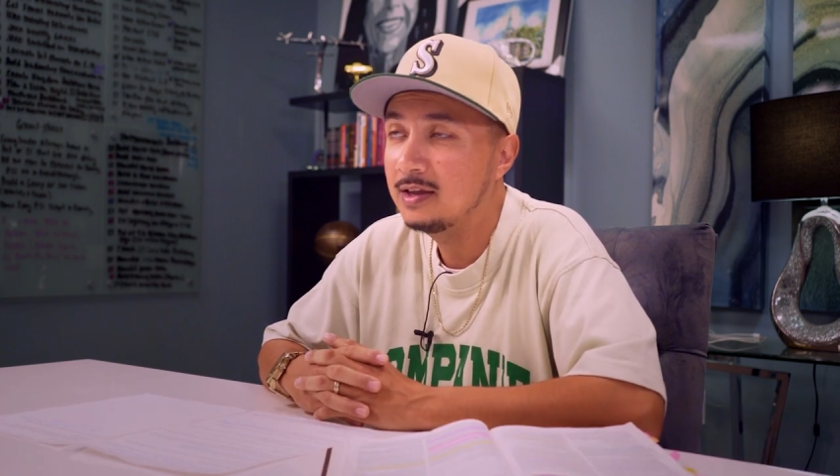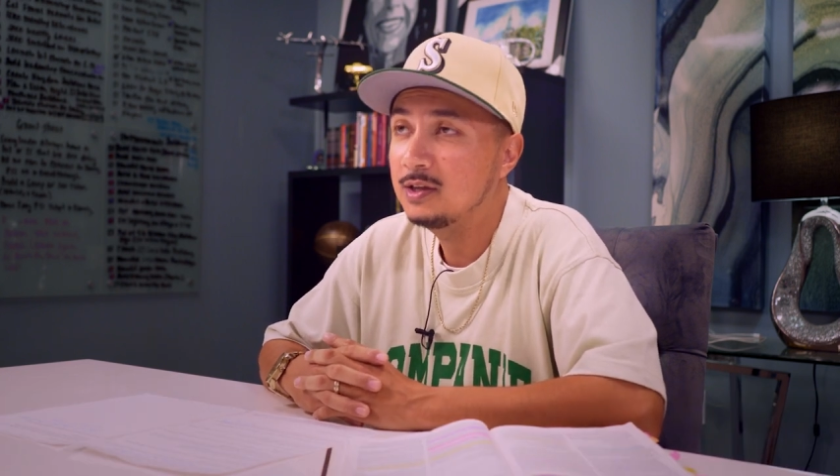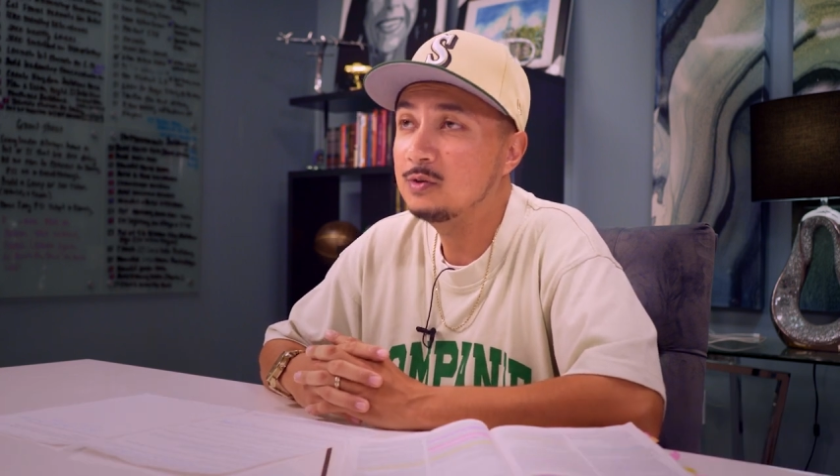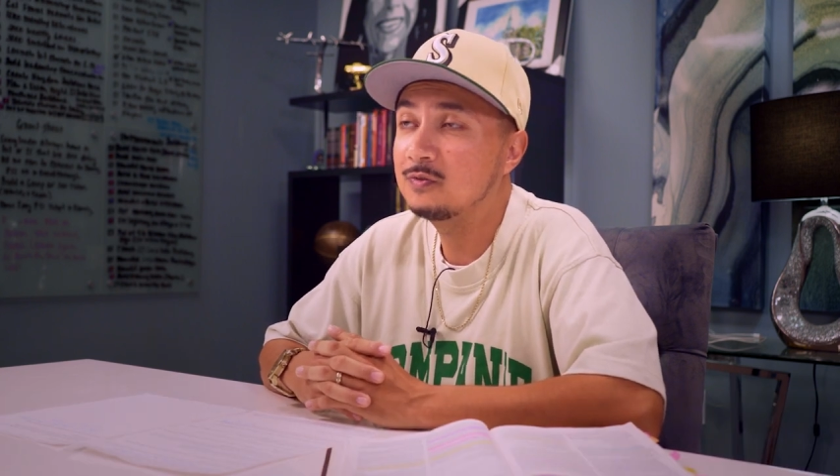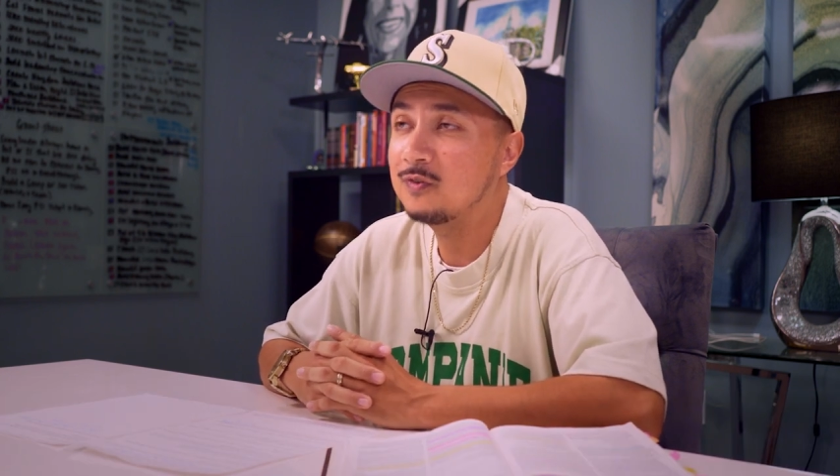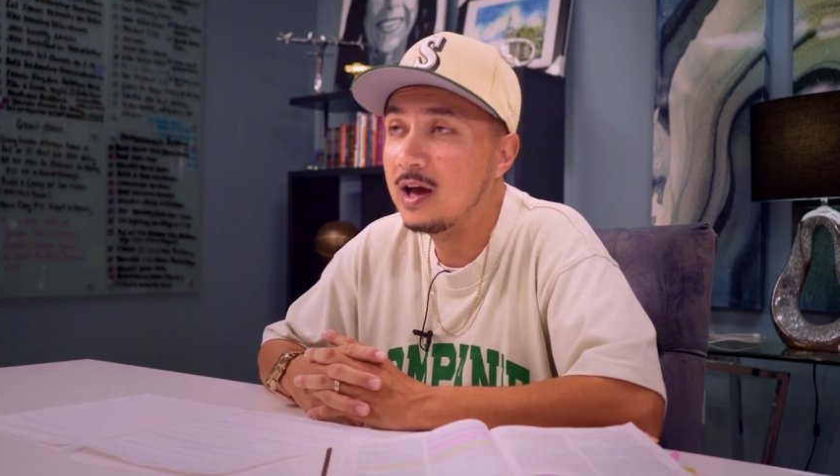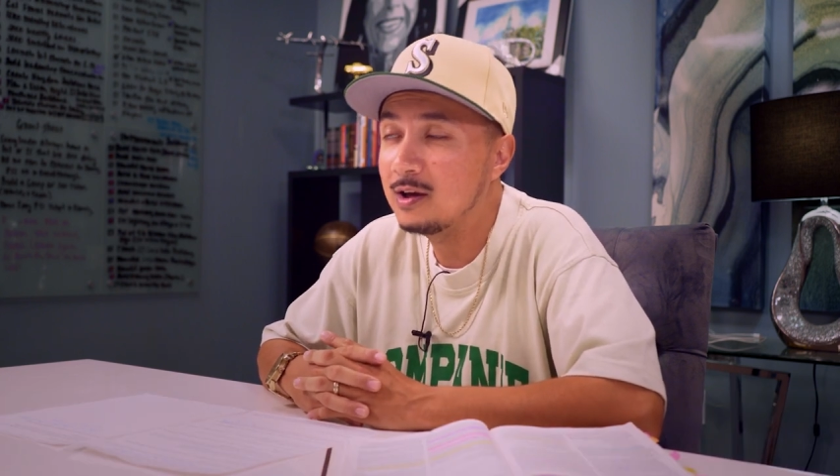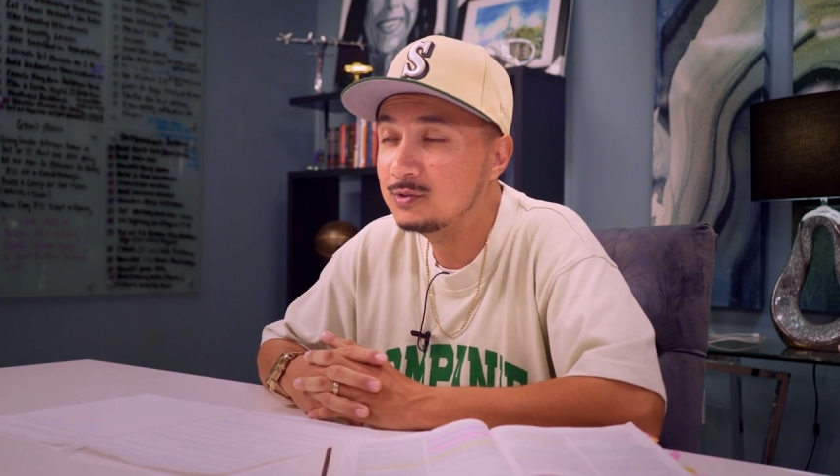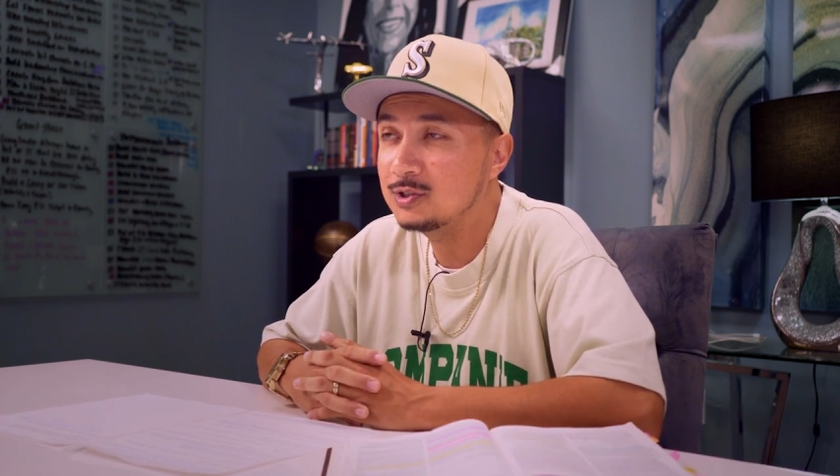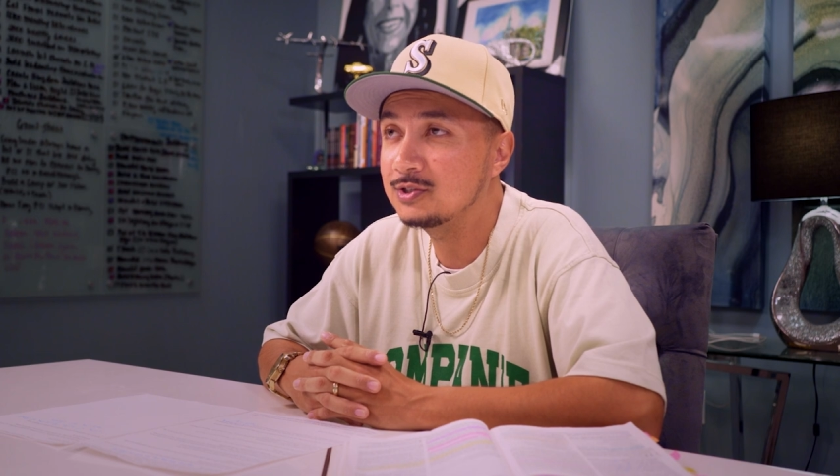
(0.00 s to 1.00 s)
you
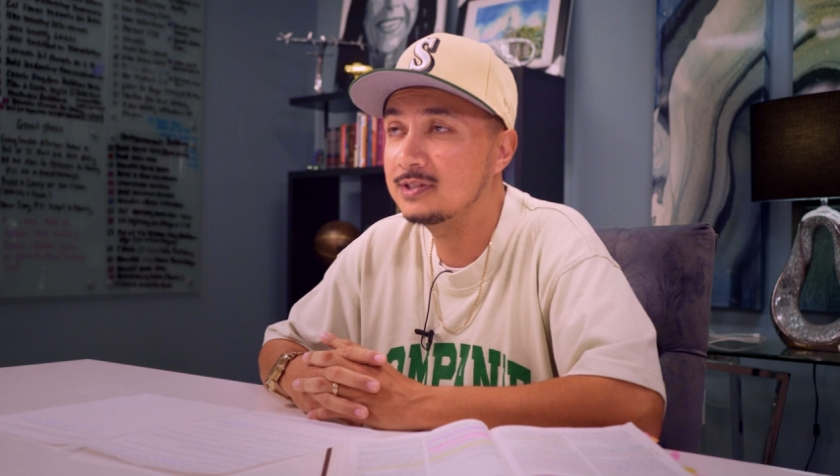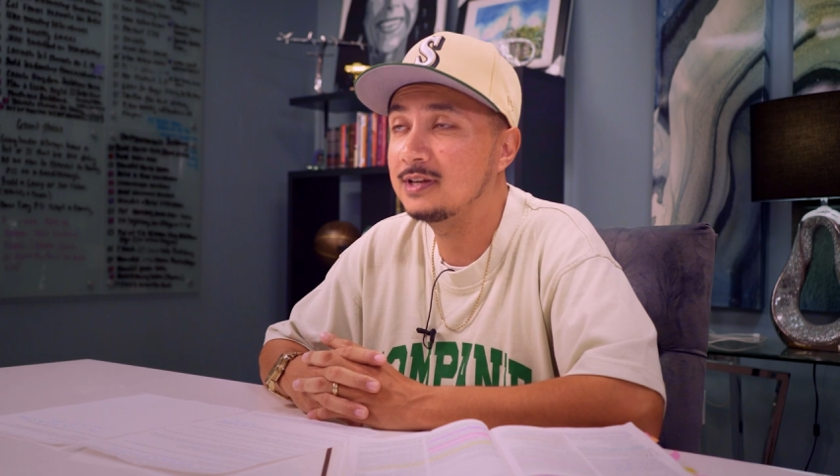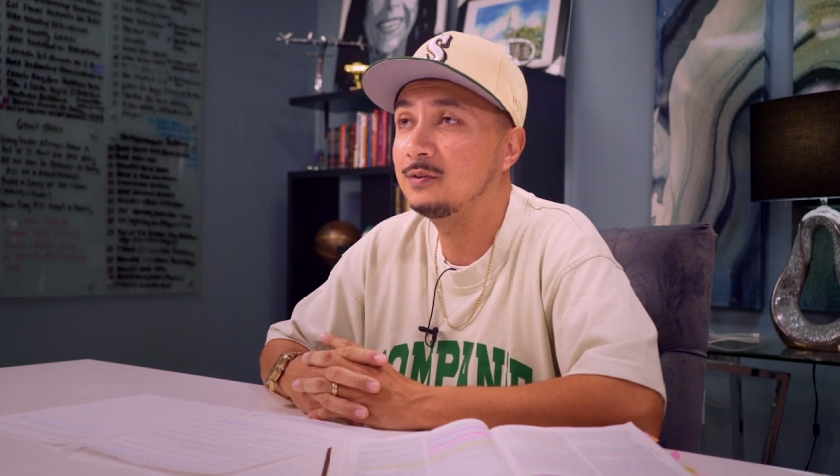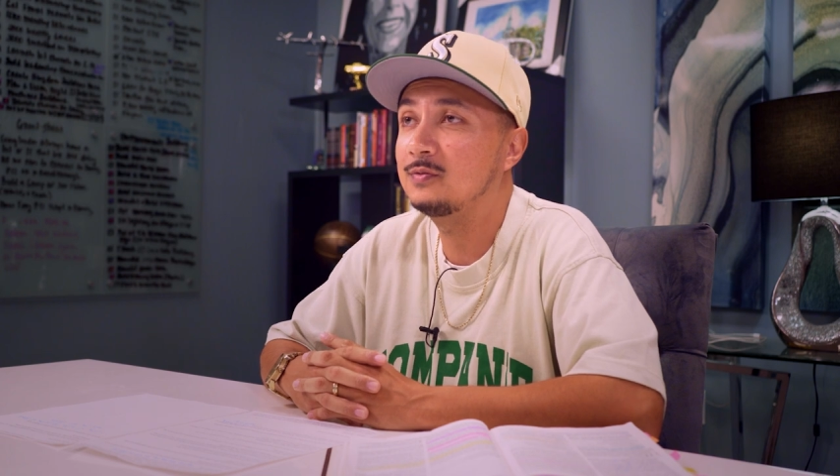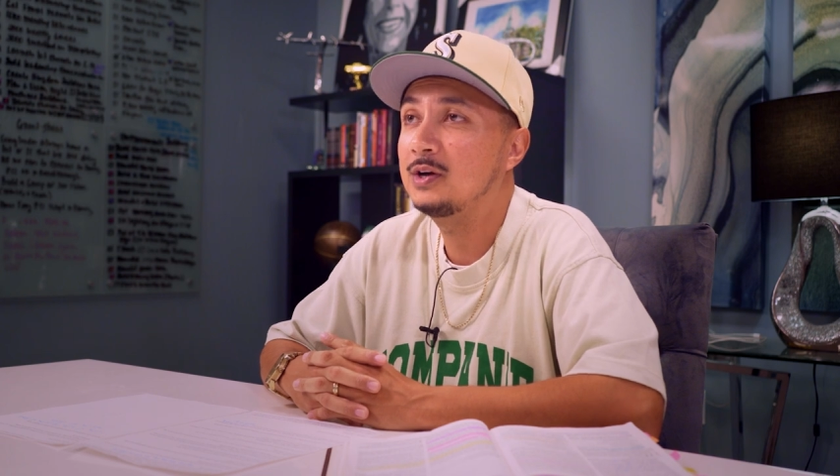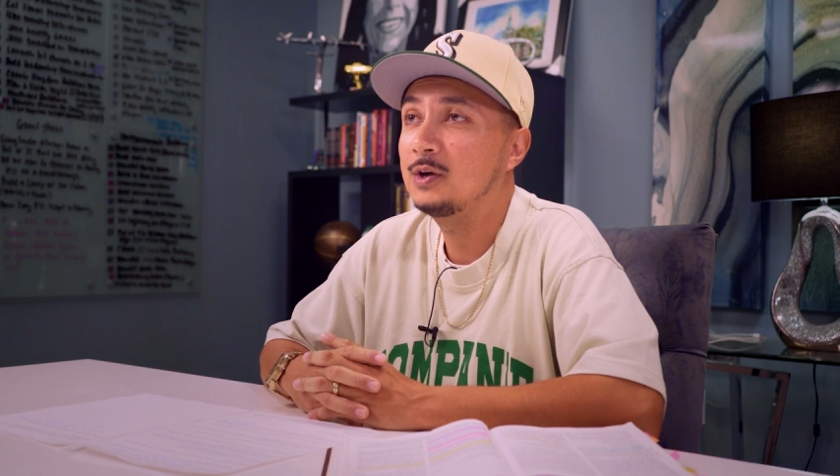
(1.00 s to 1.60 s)
found yourself